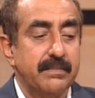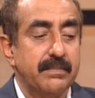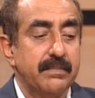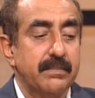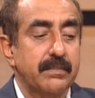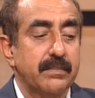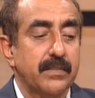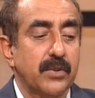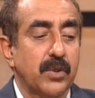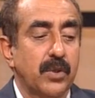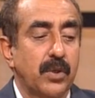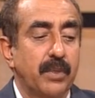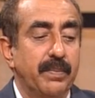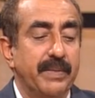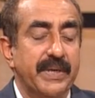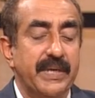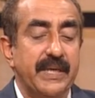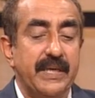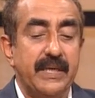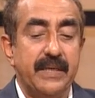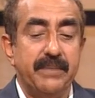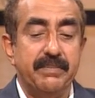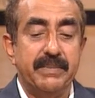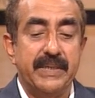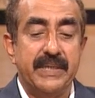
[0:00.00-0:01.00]
common
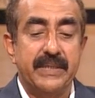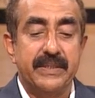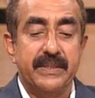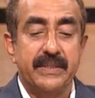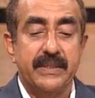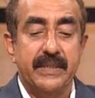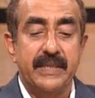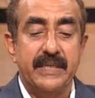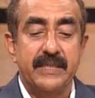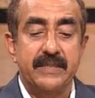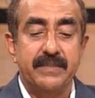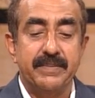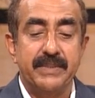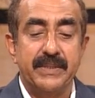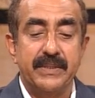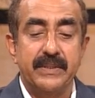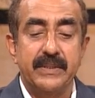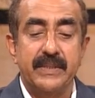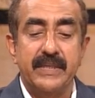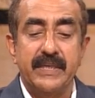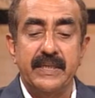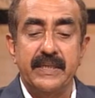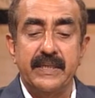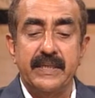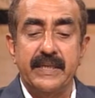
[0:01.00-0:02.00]
element has been
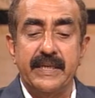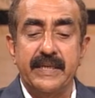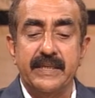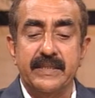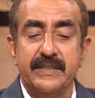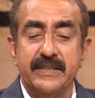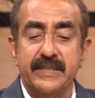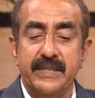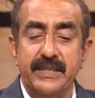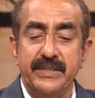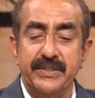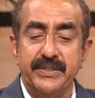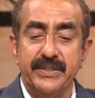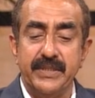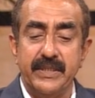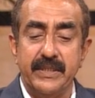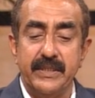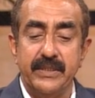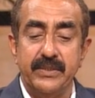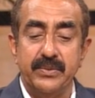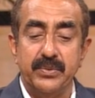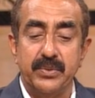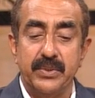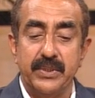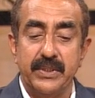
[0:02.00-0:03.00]
that extension
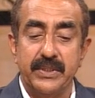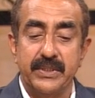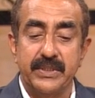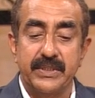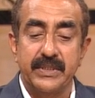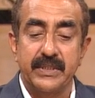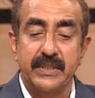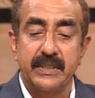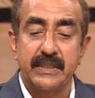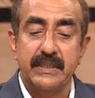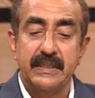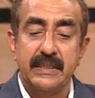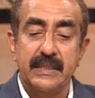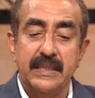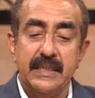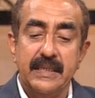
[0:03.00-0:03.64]
education